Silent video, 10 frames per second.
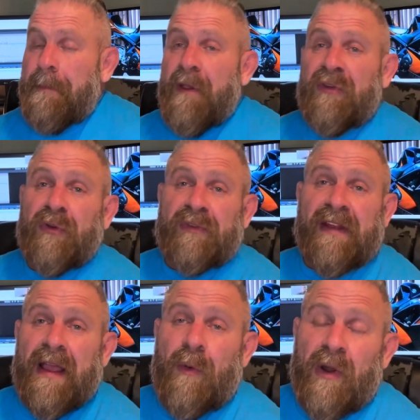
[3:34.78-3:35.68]
So
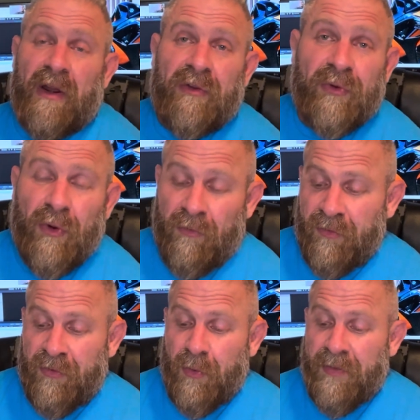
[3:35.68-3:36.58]
today I wanted to do an
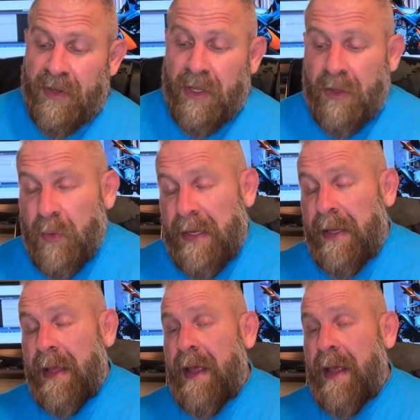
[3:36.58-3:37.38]
overview on the gun wing